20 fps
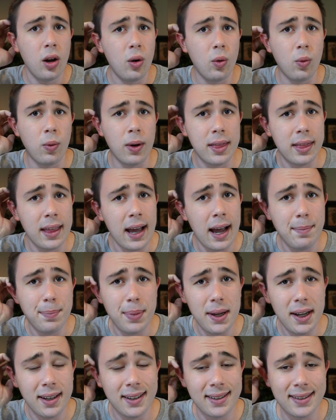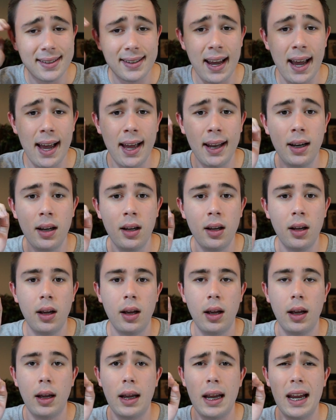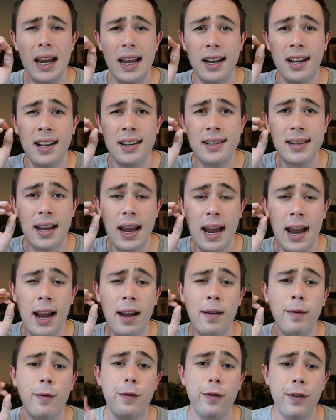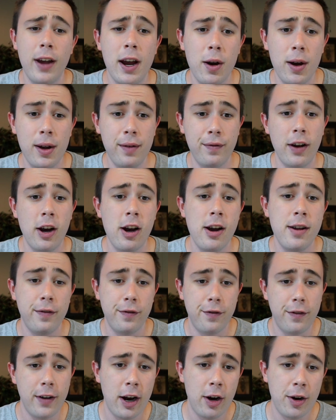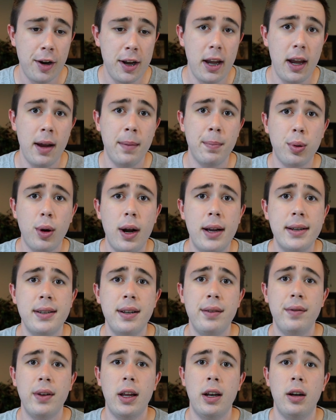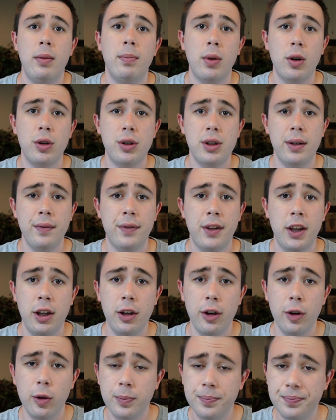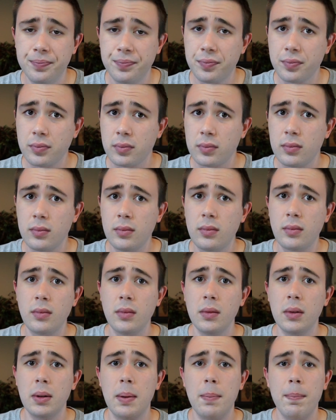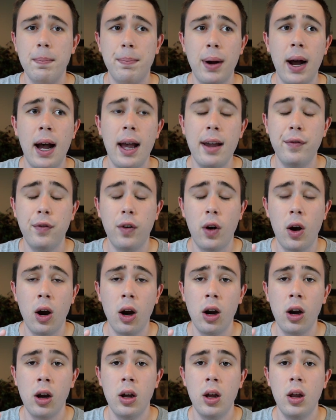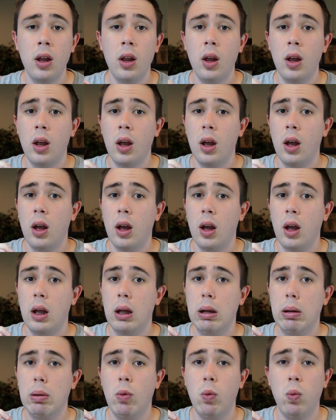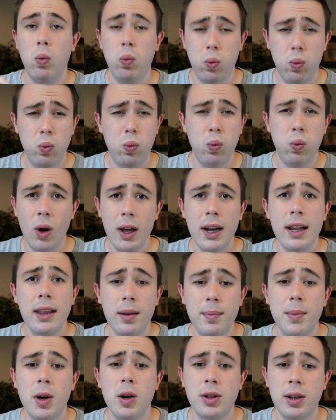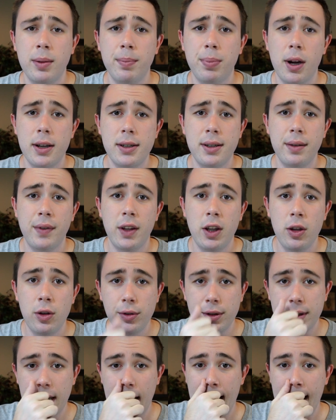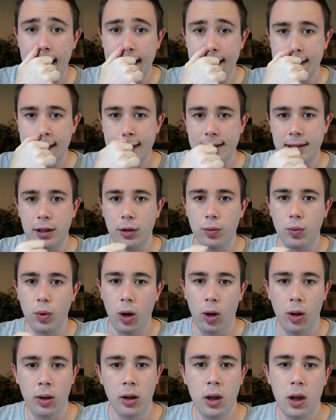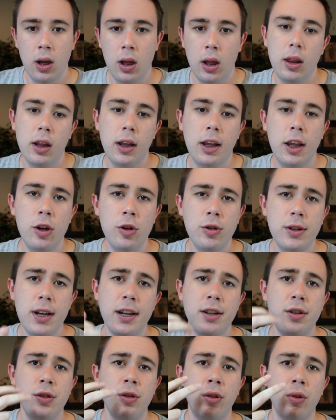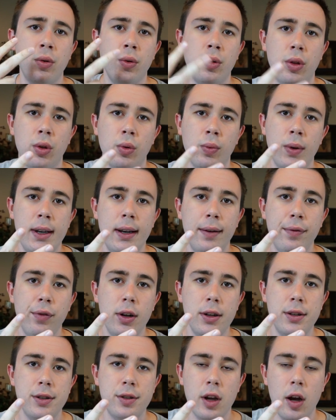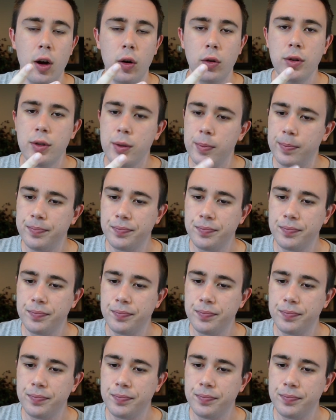With that being said, it is a very, very, very impressive and immersive queue. By far, one of the most impressive queues at Disney World. The queue takes you through 3 different zones.